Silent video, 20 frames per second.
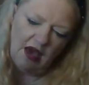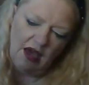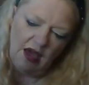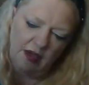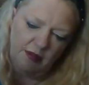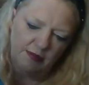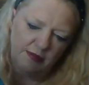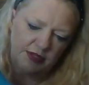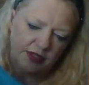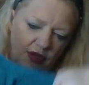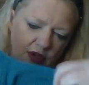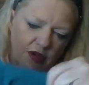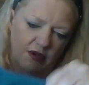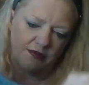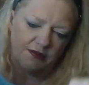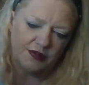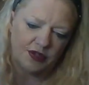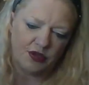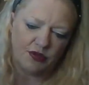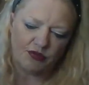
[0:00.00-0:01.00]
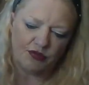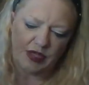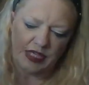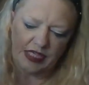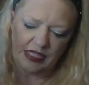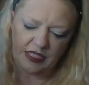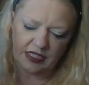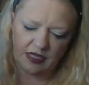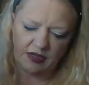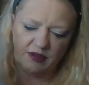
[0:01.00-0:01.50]
arms off to
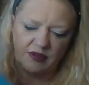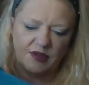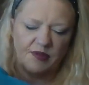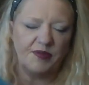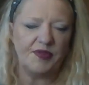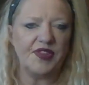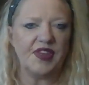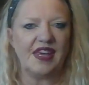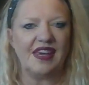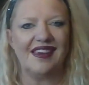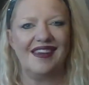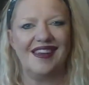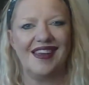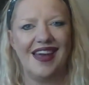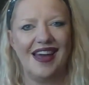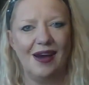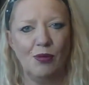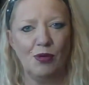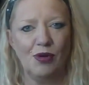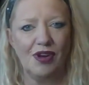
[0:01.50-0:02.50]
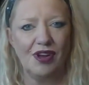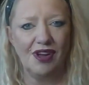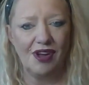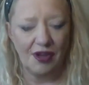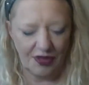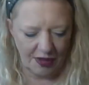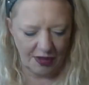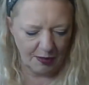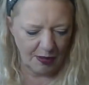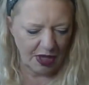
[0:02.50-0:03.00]
redo them, thinking, how on
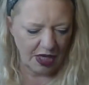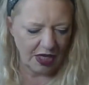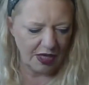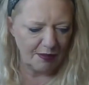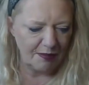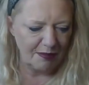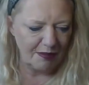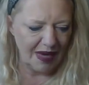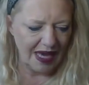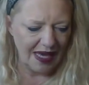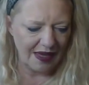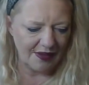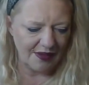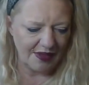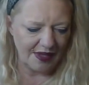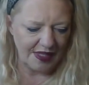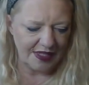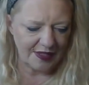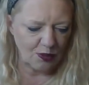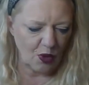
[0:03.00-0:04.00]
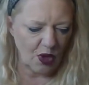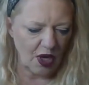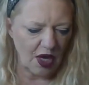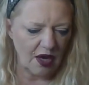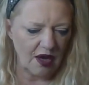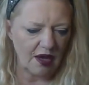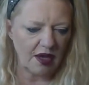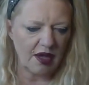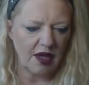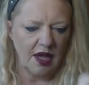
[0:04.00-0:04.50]
earth am I going to make this
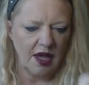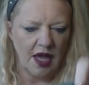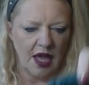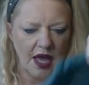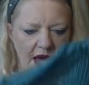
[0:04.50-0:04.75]
work?